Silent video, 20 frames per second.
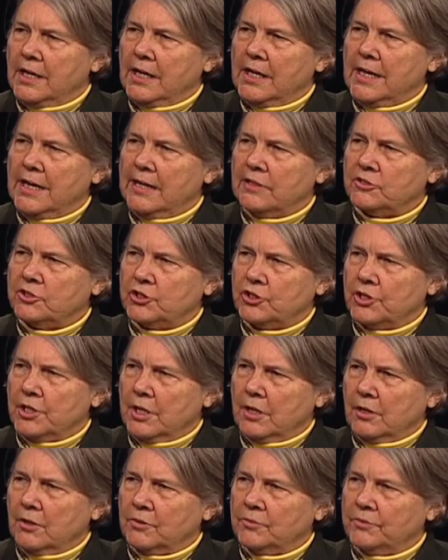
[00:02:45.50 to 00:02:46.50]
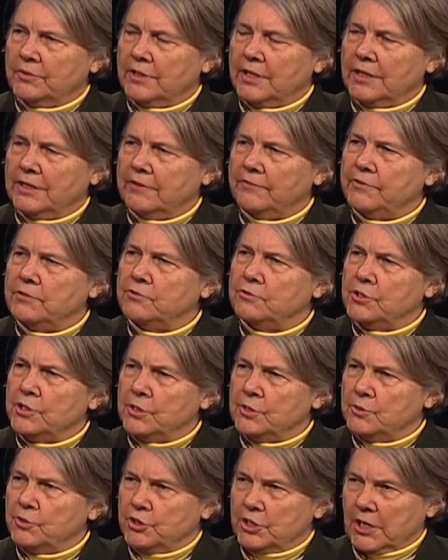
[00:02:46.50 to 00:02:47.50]
has shown that if you
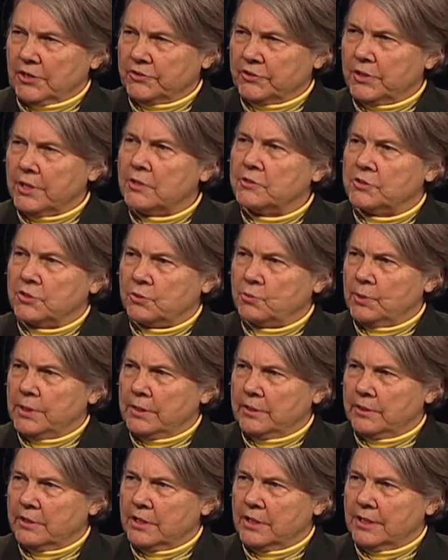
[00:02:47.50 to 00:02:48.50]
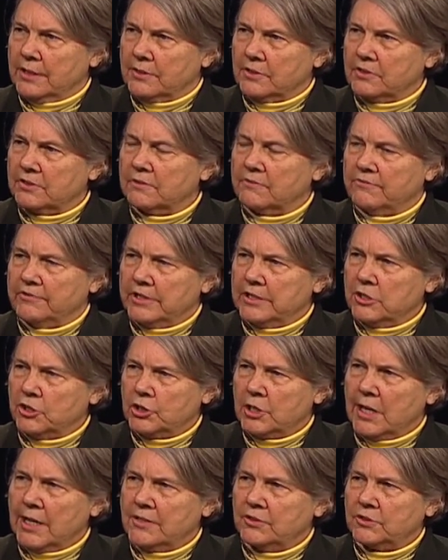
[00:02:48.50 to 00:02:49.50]
do just those three things,
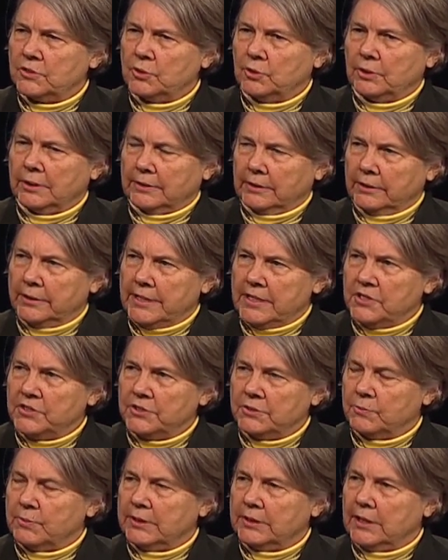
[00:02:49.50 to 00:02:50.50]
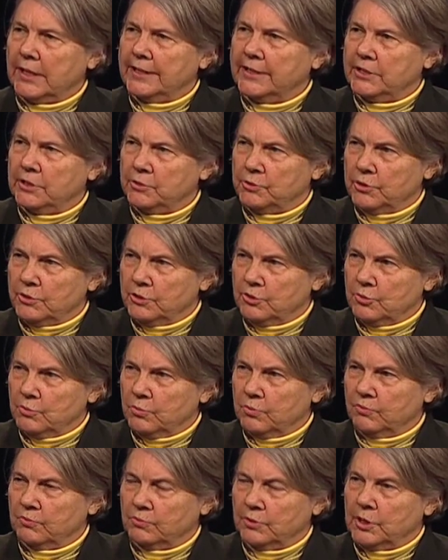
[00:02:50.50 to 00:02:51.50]
finish high school at least, we'd like you to
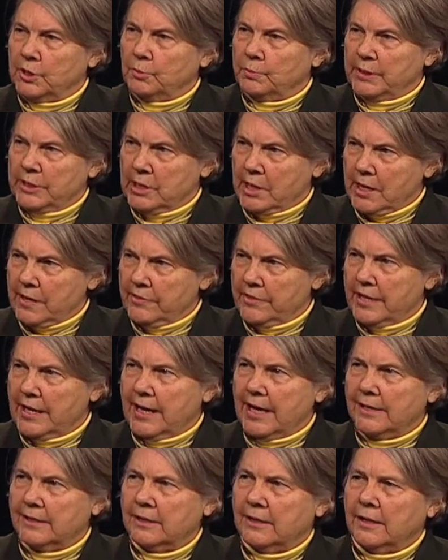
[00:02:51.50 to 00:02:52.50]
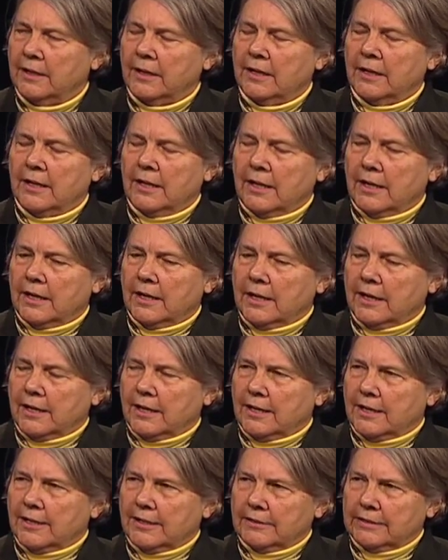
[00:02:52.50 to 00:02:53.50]
do go beyond that.
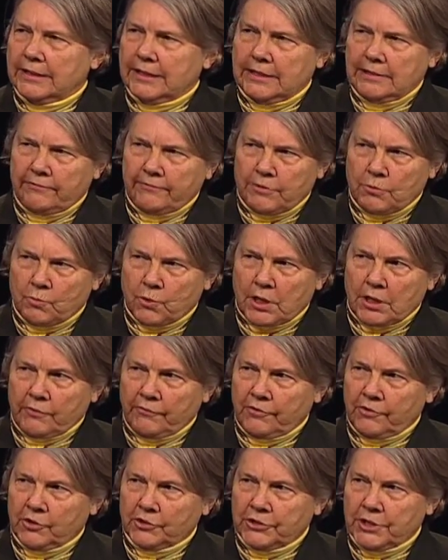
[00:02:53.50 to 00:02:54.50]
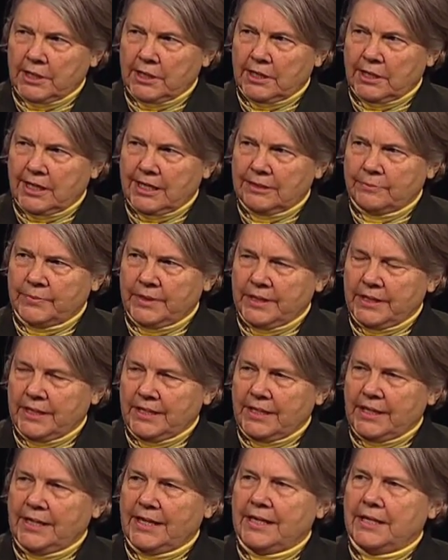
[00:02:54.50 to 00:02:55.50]
Uh, if you work full time
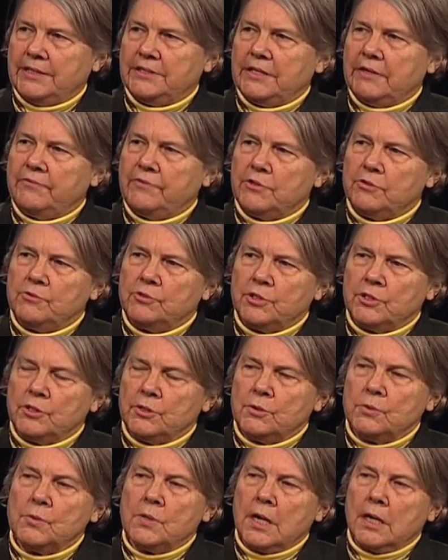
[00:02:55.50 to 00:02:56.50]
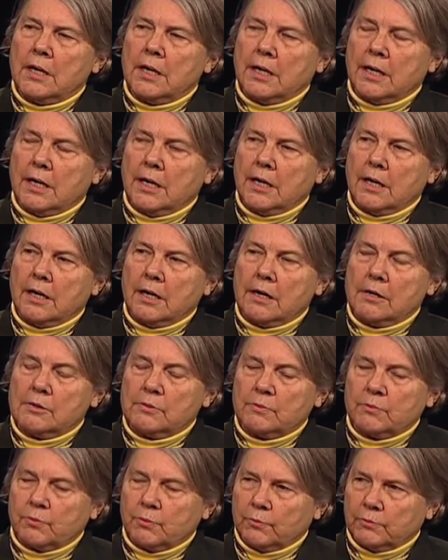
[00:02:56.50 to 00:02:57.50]
and if you do
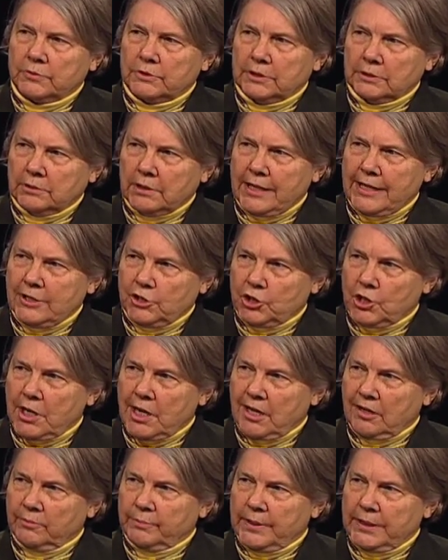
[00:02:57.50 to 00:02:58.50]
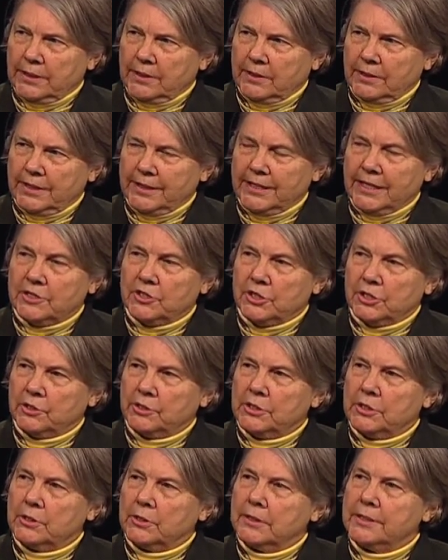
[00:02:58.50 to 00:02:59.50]
uh, delay childbearing
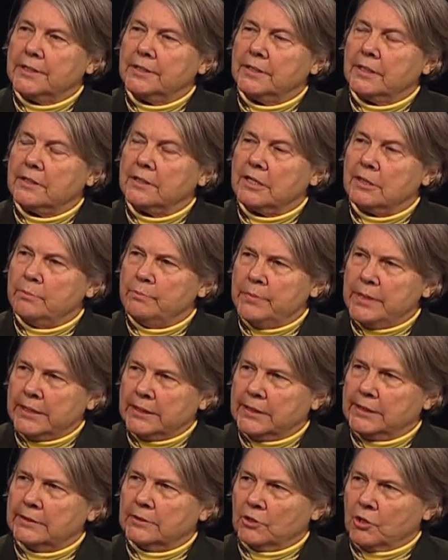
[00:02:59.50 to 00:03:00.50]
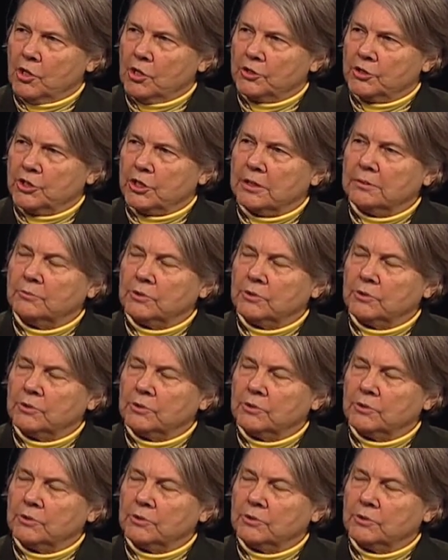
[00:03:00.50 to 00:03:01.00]
until you're in a committed long term